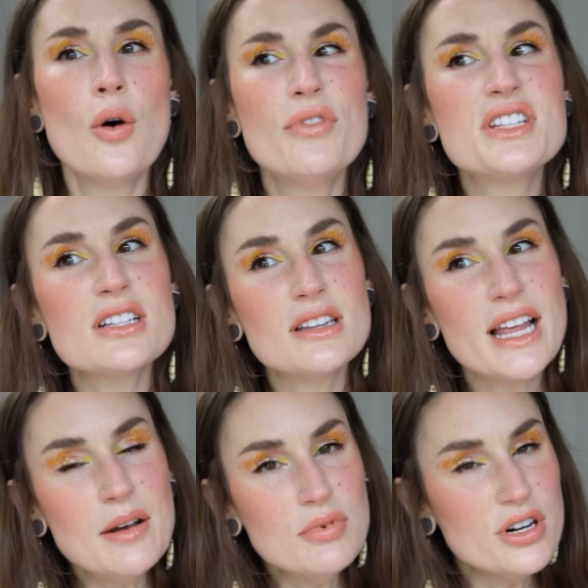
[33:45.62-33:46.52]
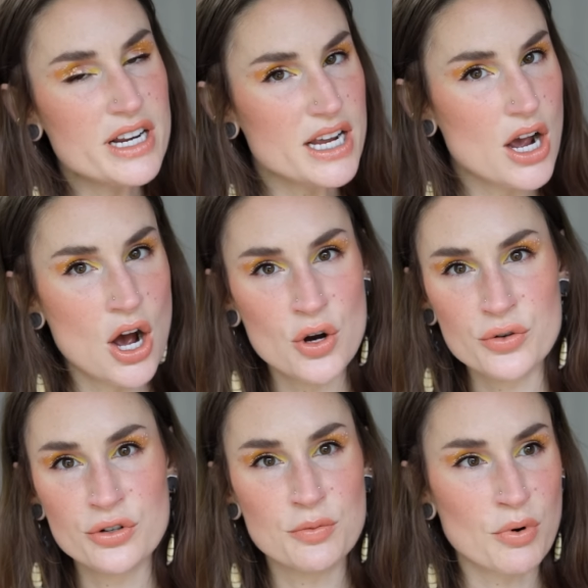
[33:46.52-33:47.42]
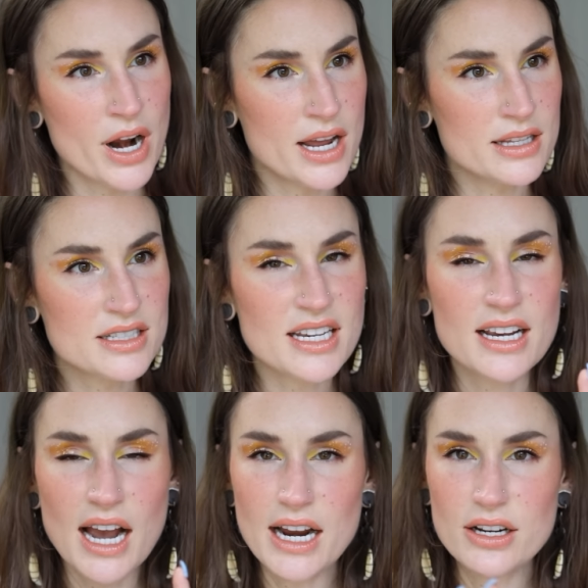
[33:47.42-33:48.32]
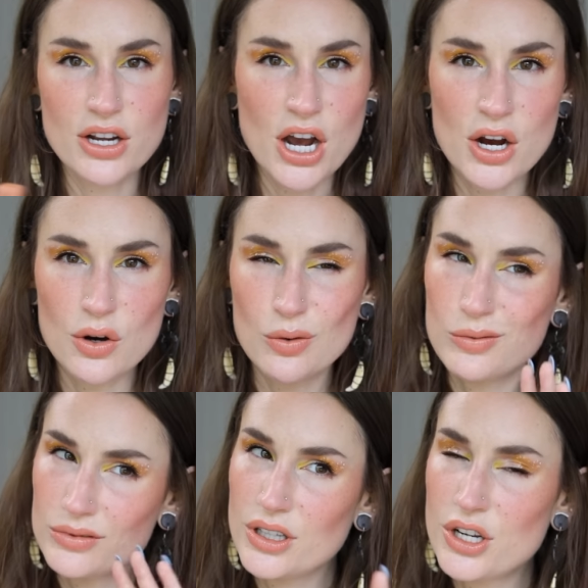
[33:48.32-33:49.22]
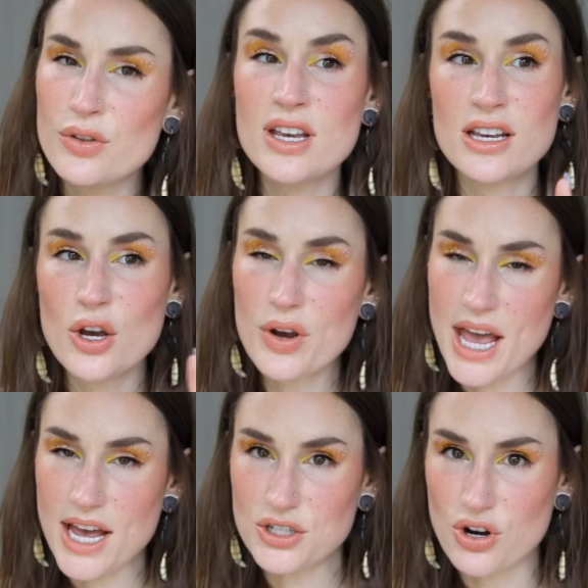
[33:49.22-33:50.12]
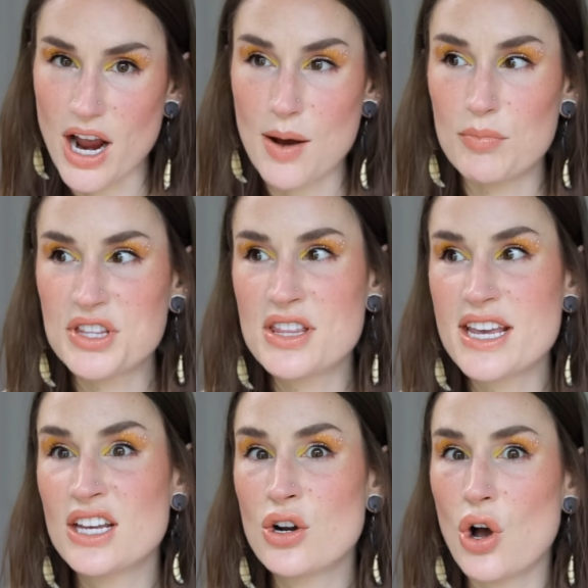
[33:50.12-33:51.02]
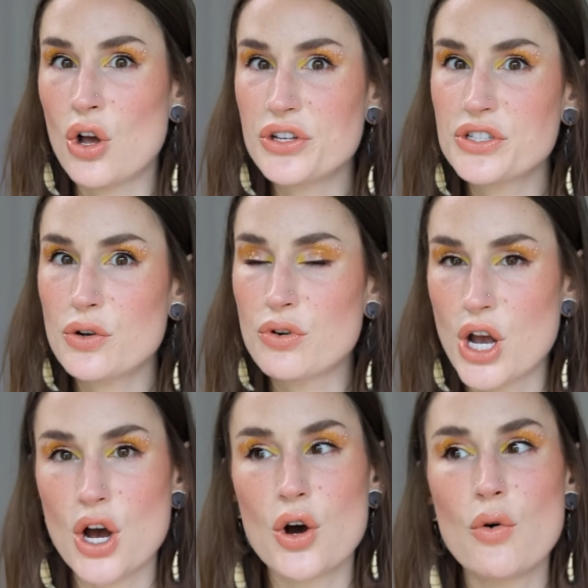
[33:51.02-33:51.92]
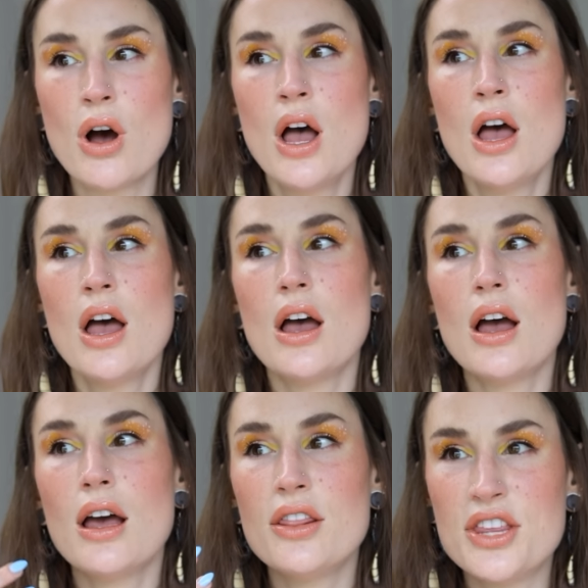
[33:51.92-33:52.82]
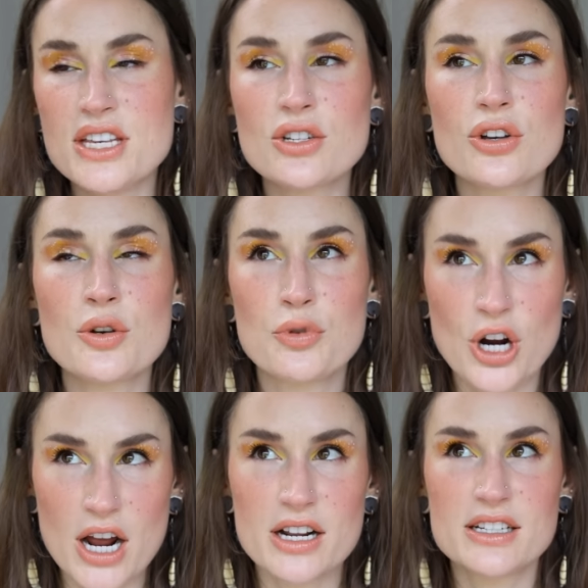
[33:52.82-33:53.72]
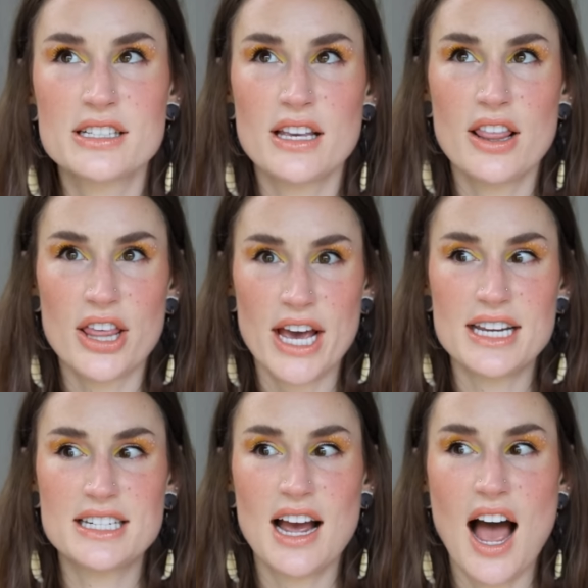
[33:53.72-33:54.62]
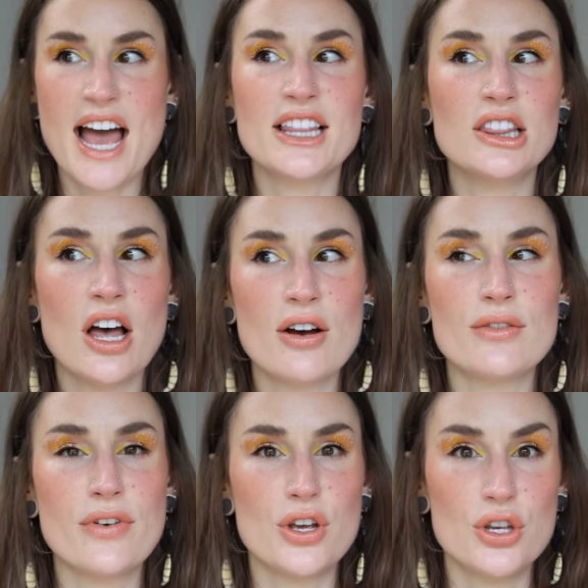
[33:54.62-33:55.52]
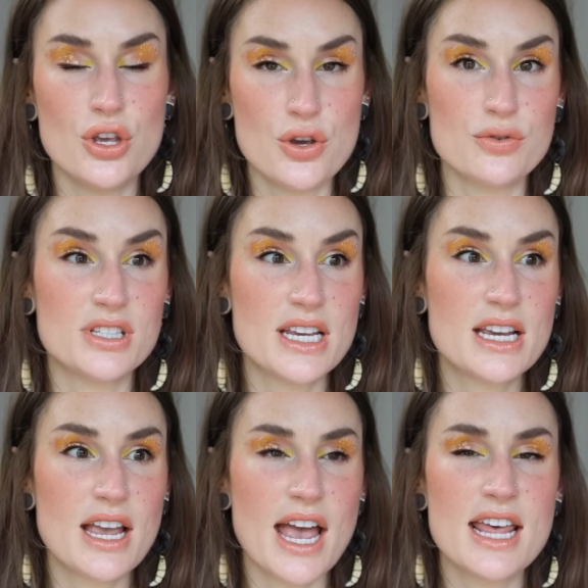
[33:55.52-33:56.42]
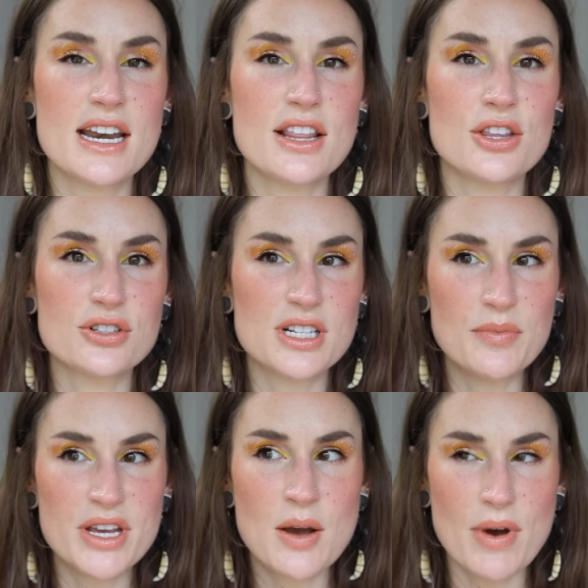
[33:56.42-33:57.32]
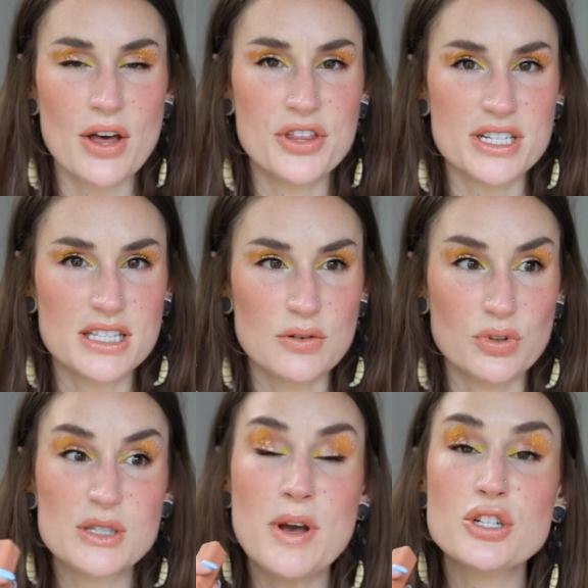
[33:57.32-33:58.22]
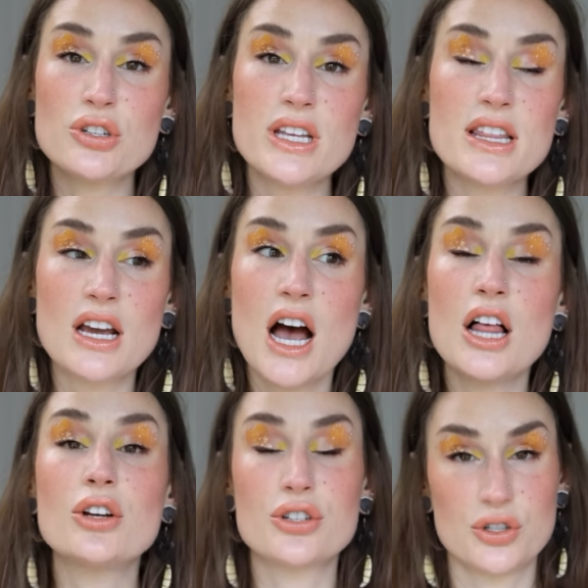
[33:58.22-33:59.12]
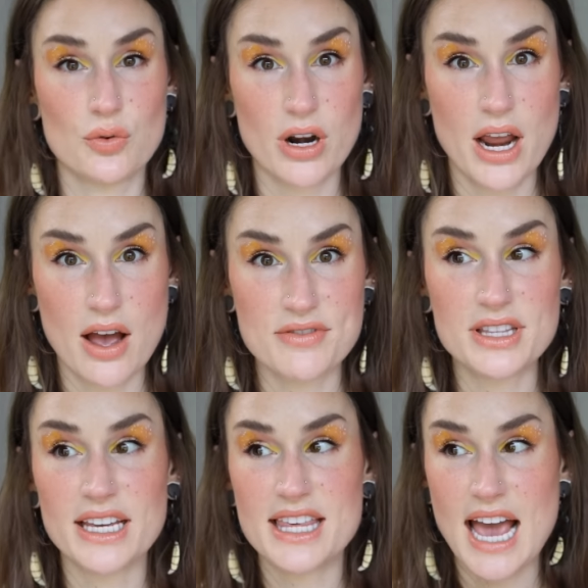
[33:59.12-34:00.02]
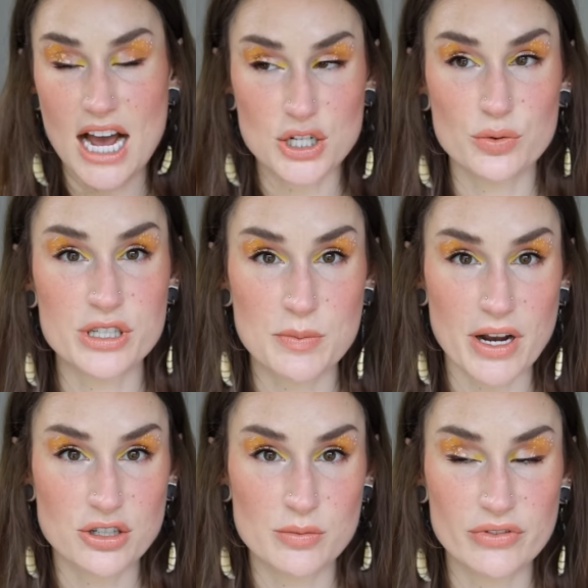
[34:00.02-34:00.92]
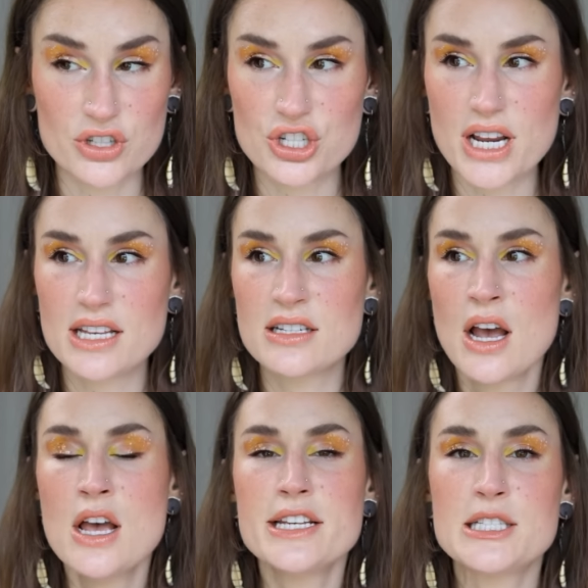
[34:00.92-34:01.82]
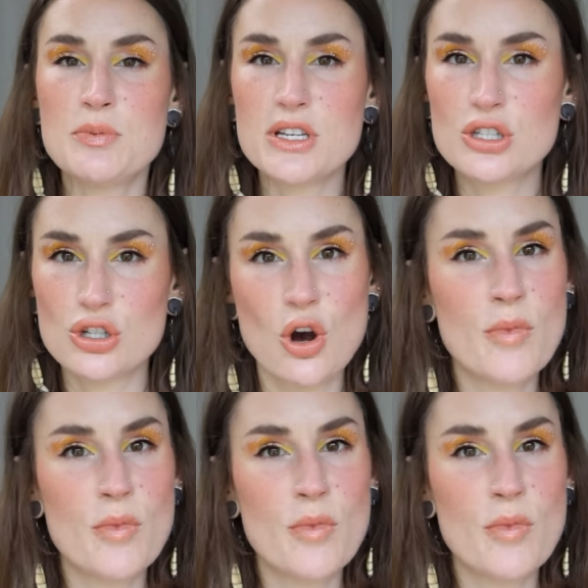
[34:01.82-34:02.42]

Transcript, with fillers: The celebrity owned brands can kind of go, you know, they can go cash grab, but then they can also go these are the products that I love using and there's something about this that especially the color story of it like the actual spectrum of the shades speaks so